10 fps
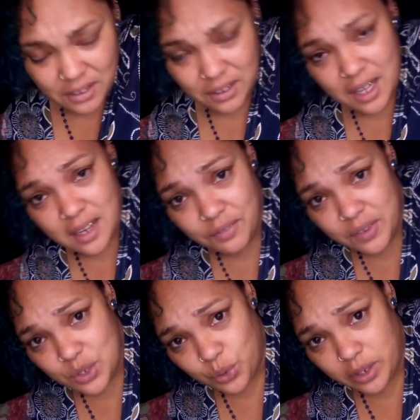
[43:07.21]
She kind of
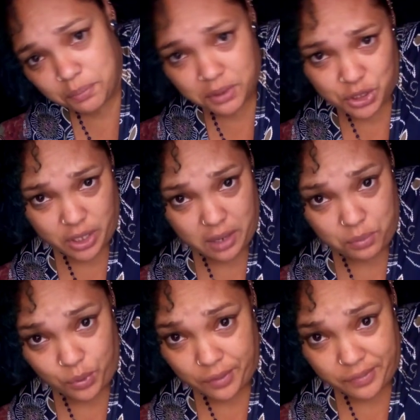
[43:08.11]
enjoyed it, but she
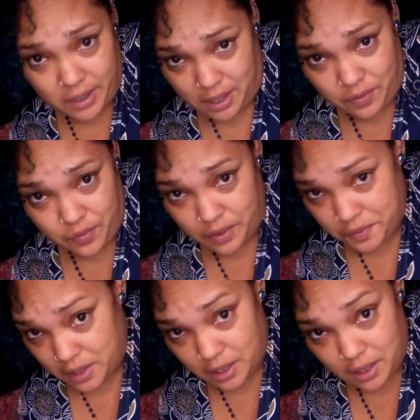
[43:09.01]
had more of a green
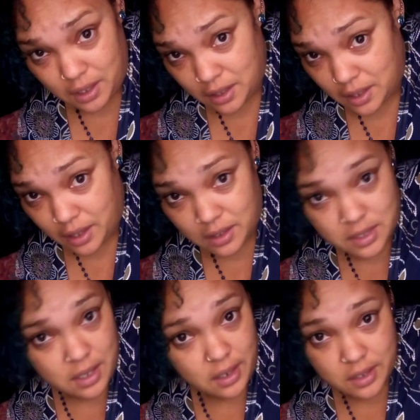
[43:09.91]
fever than anything
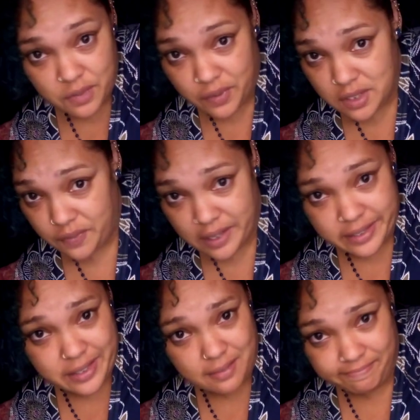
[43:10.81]
else. And let's face
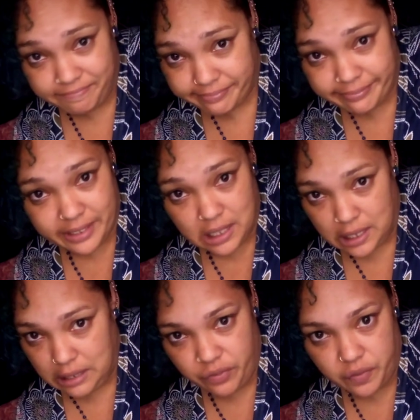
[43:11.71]
facts,
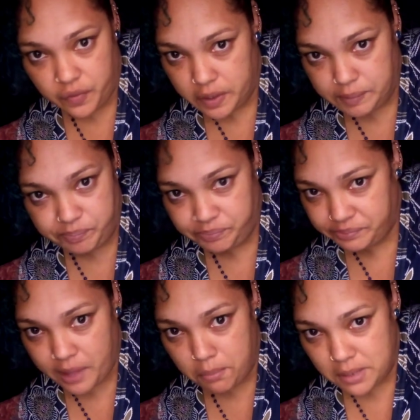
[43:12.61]
green fever
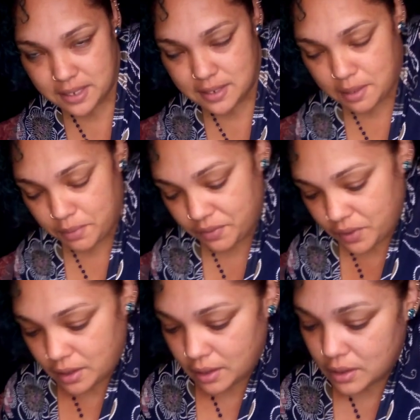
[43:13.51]
messes up
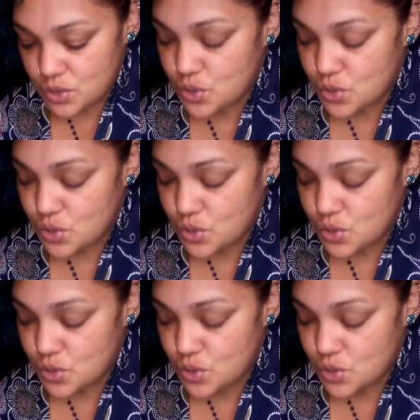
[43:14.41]
everything.